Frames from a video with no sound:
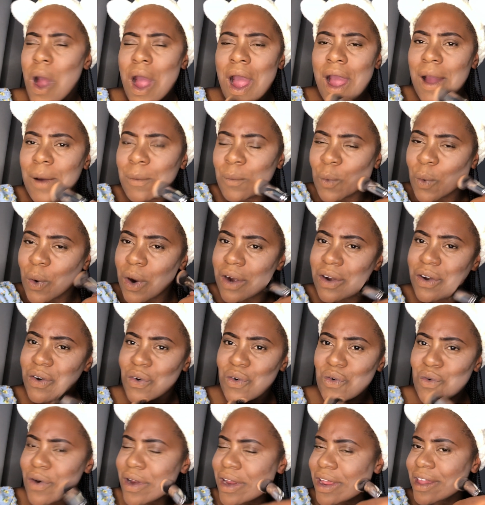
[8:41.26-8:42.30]
I'm
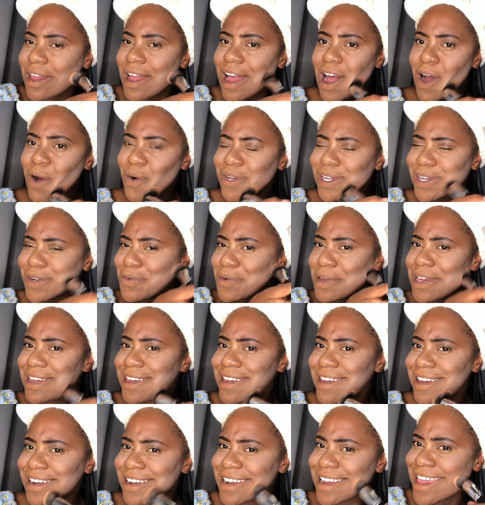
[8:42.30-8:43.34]
wondering, how did we
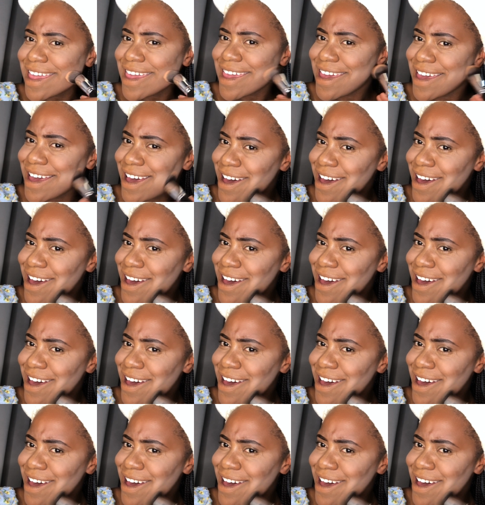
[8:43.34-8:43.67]
get here?